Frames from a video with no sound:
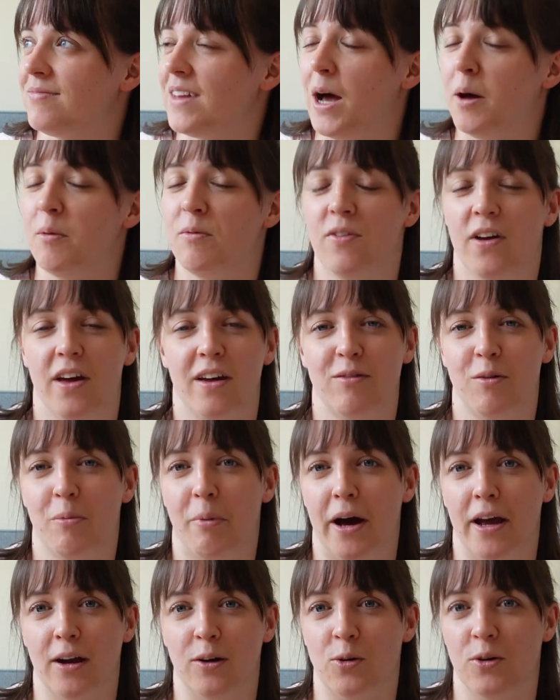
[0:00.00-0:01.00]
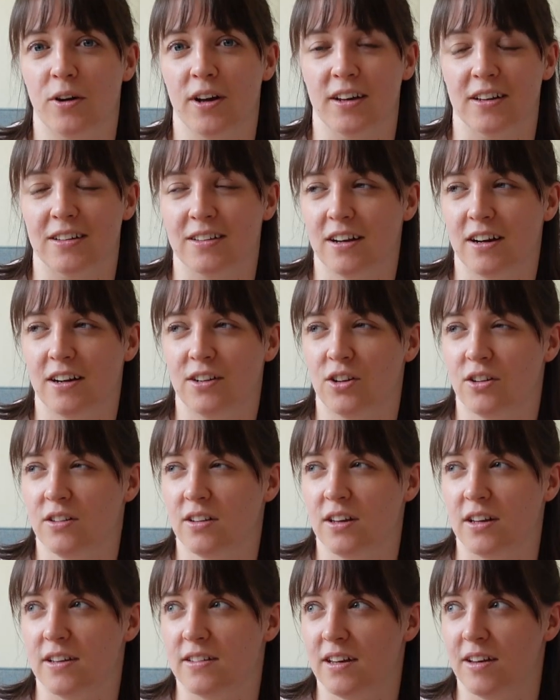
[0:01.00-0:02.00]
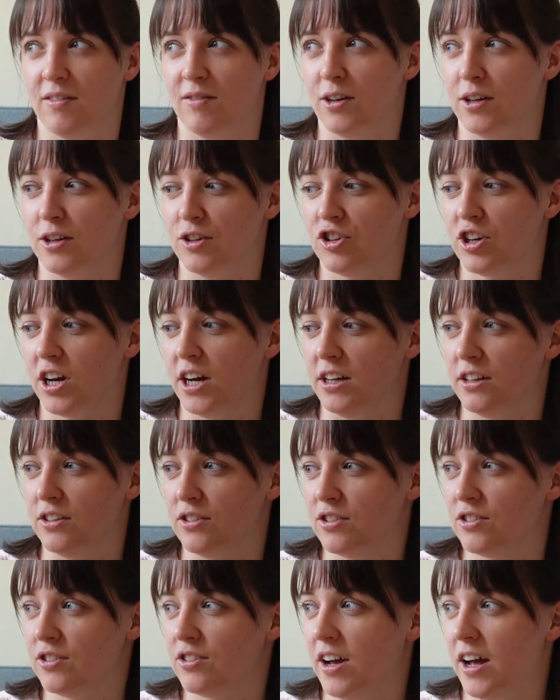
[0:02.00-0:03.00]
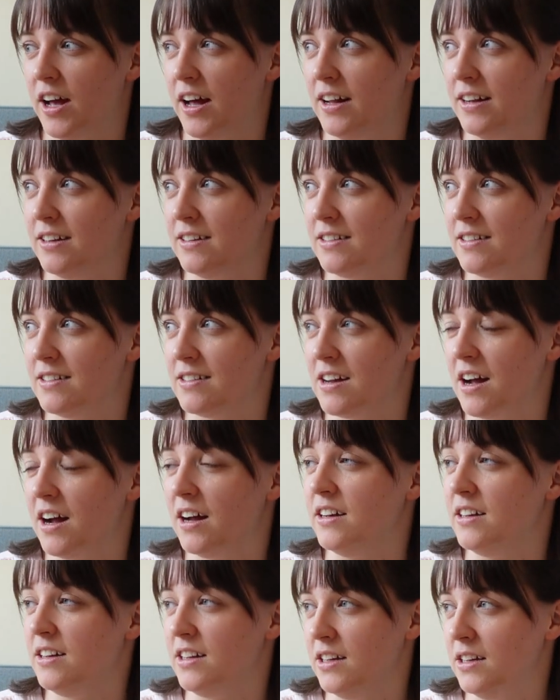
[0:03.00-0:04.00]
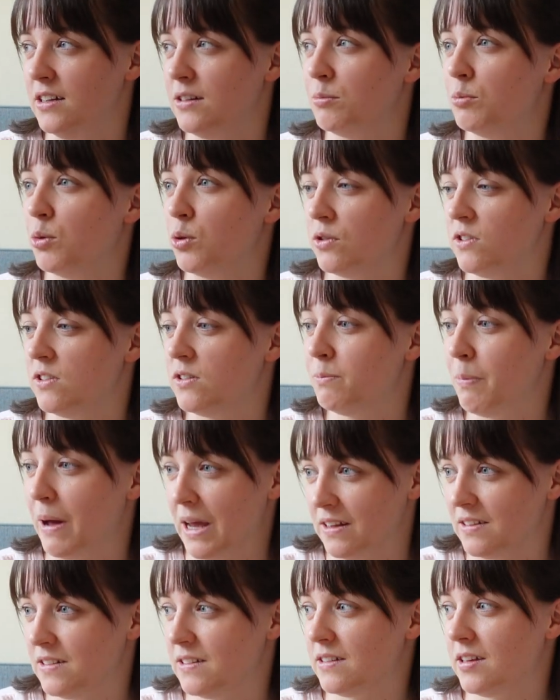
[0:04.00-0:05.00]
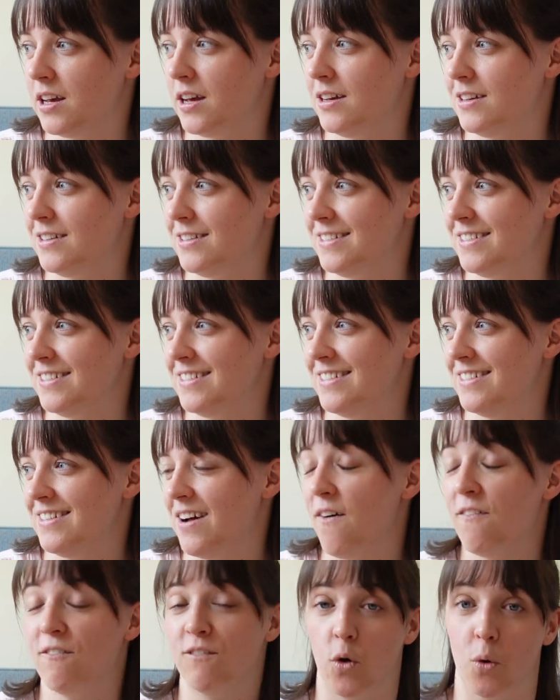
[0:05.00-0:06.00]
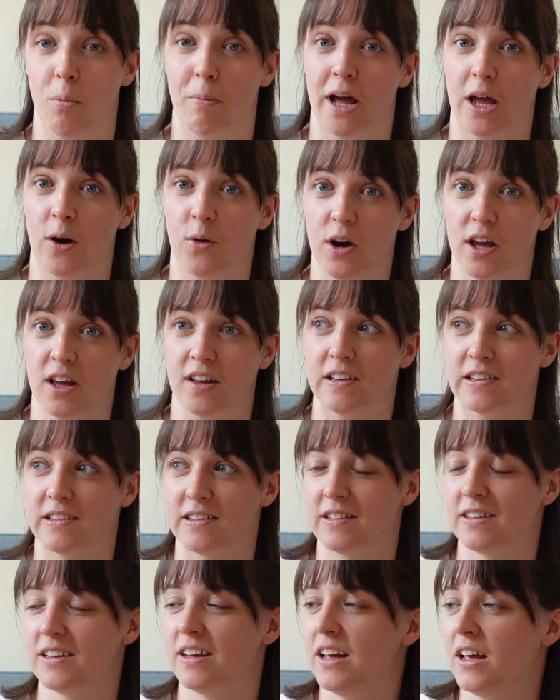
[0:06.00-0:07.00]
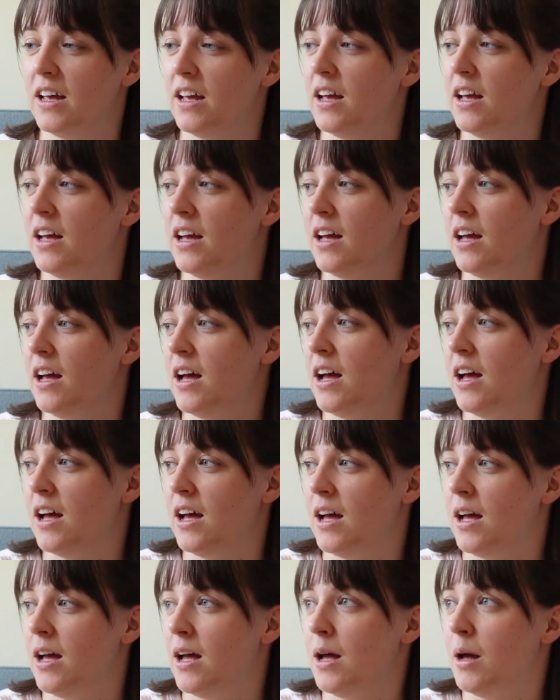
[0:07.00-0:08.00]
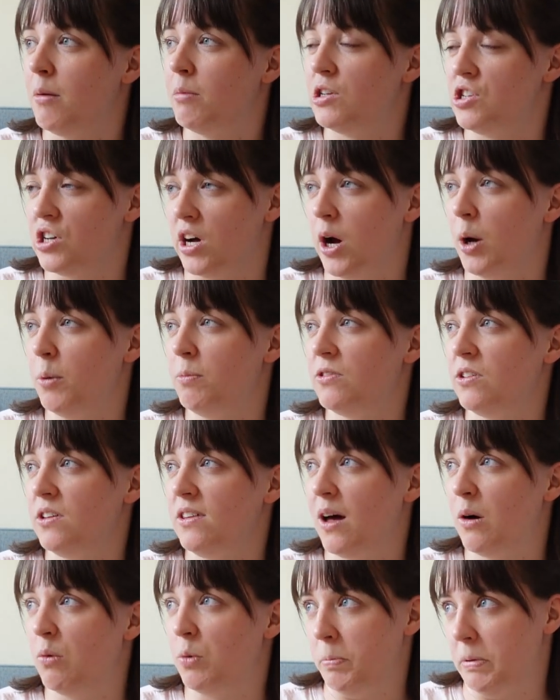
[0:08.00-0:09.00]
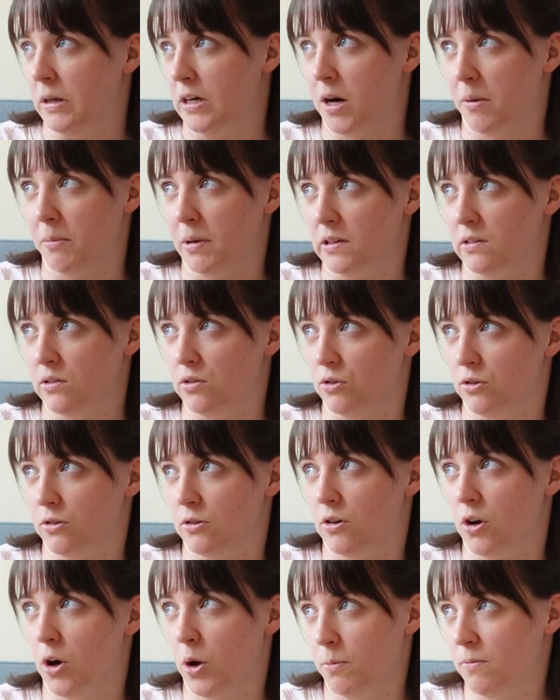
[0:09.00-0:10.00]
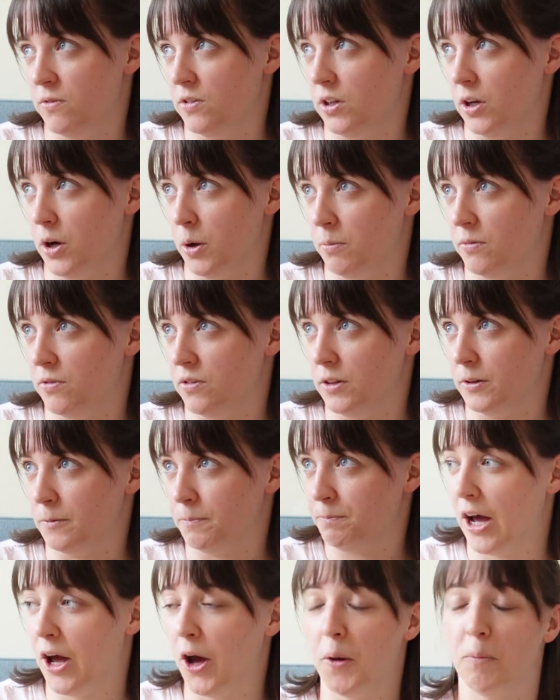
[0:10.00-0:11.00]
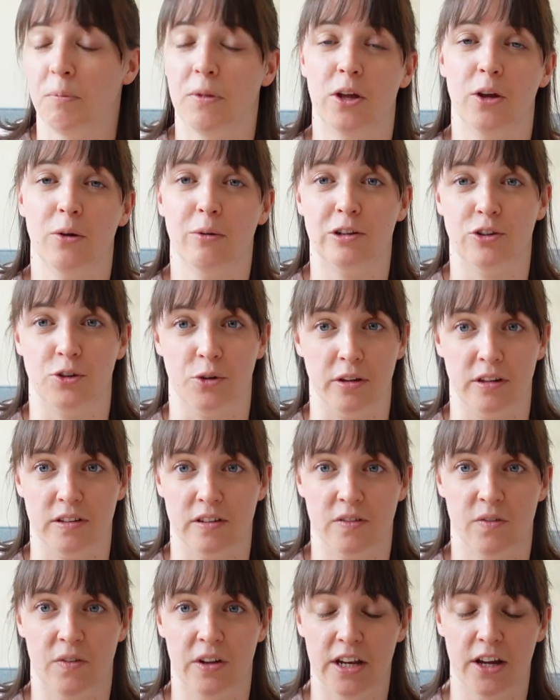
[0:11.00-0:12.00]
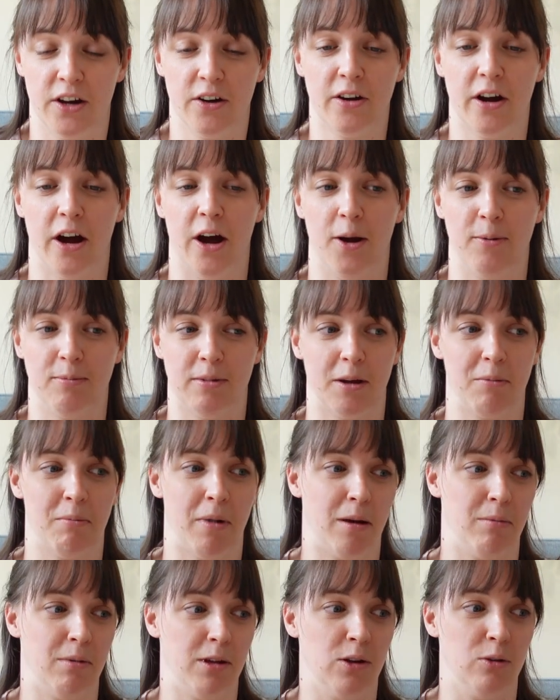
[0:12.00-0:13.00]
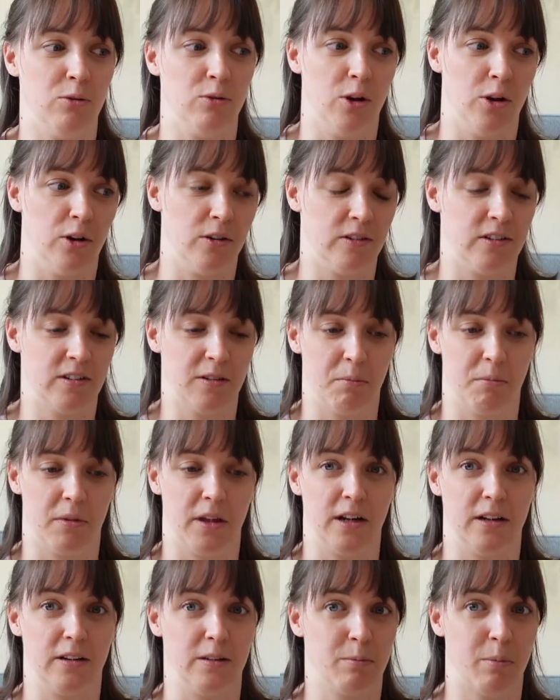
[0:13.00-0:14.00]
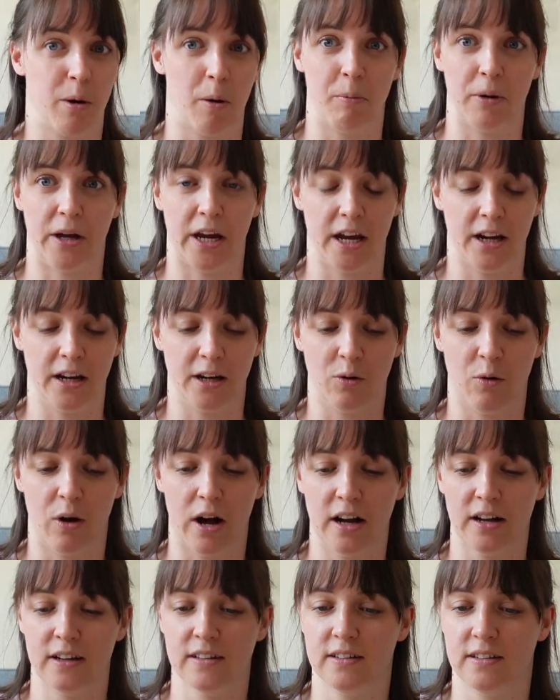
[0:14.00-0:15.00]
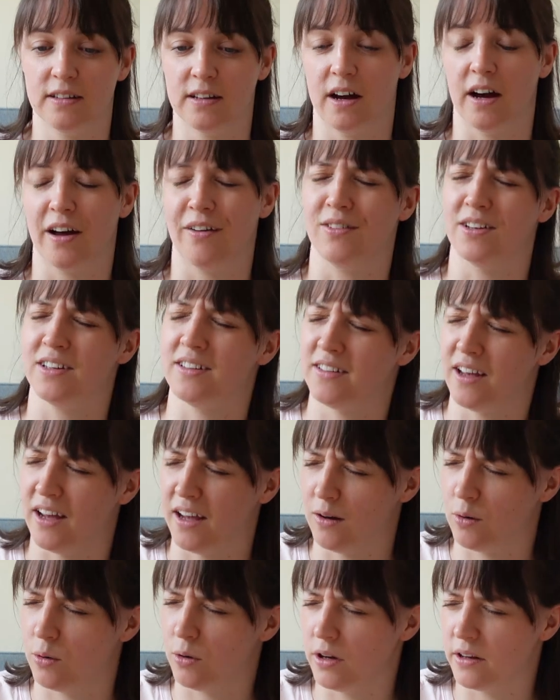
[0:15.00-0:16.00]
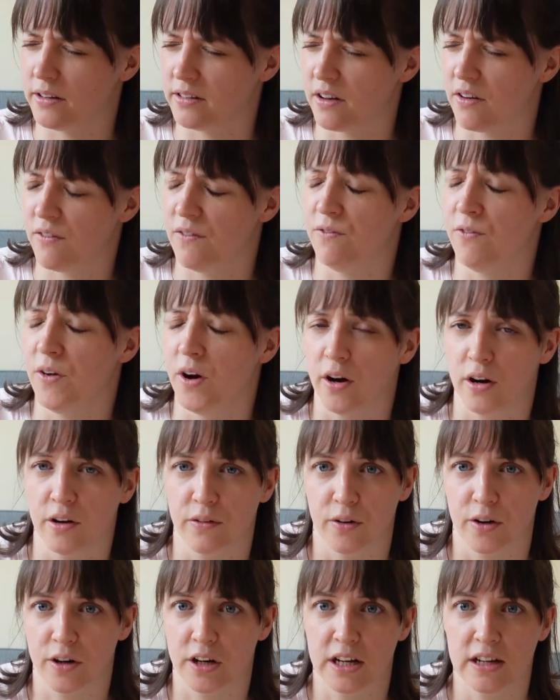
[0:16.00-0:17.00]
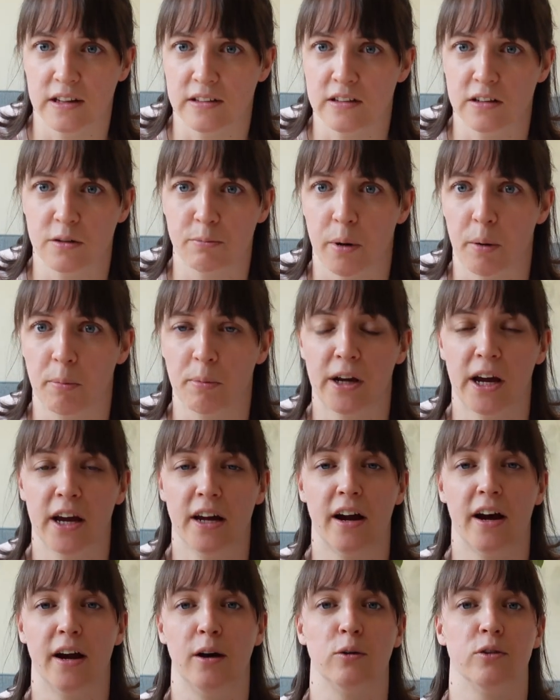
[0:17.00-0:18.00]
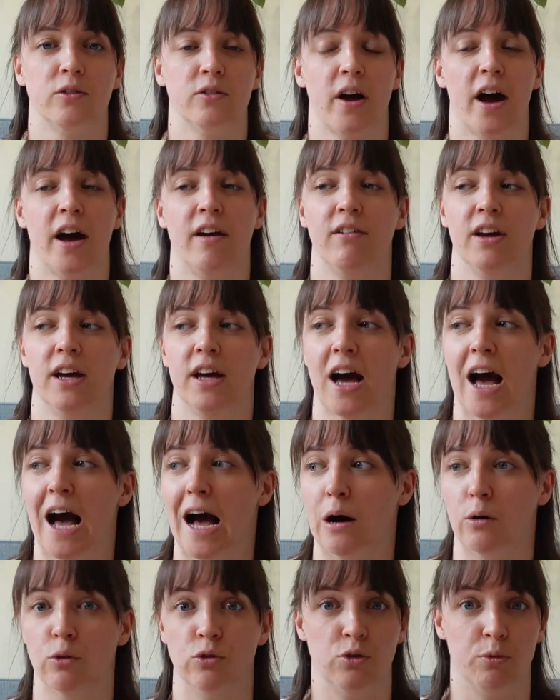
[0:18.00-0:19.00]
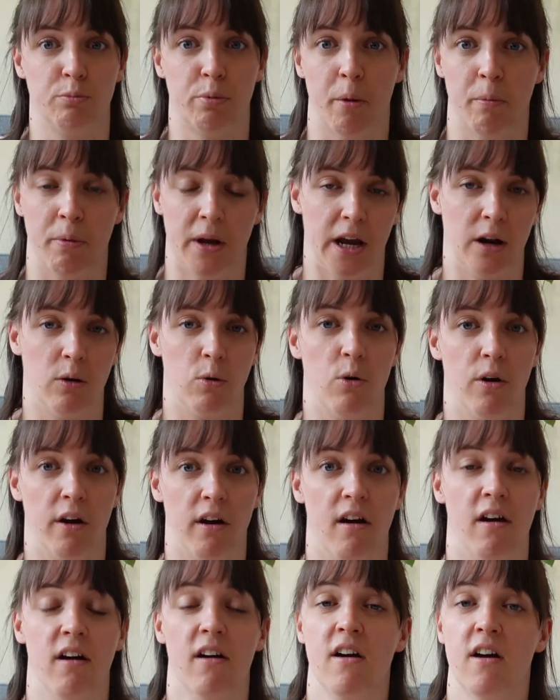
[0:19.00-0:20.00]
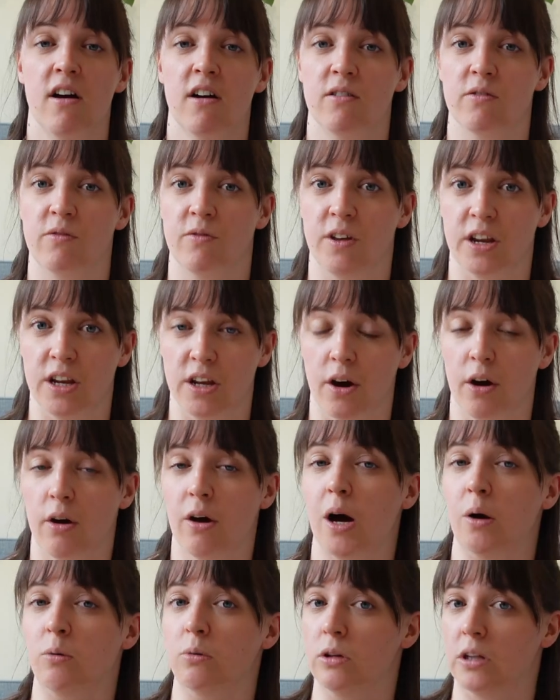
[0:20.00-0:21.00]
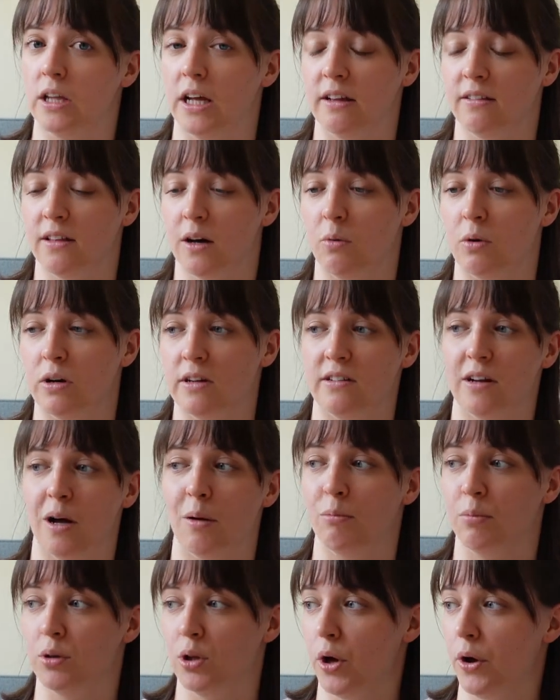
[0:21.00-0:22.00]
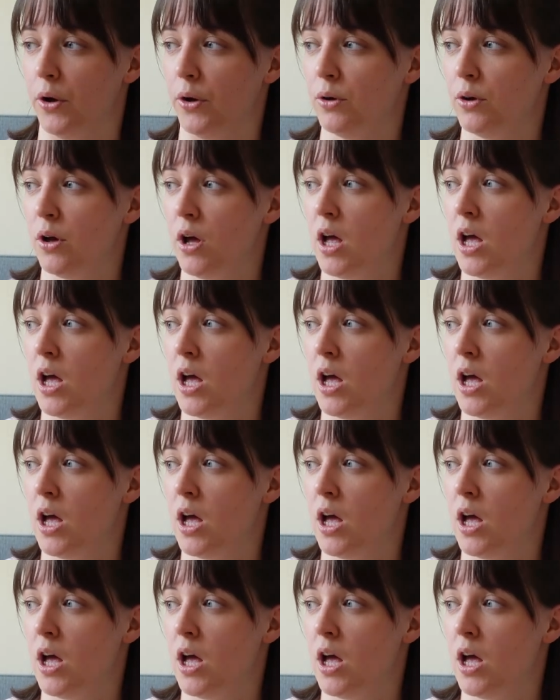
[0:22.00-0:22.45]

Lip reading: I'm forever buying Hoyas, and I don't think that's ever going to change. And I need more space for my Hoyas. But yeah, hopefully that will be coming soon. Hopefully. I hope that you enjoyed this video. I hope that maybe you learned some things propagating wise. I have to say Hoyas are very, very easy to propagate. I also have a how to propagate Hoya video. I will link that one down below.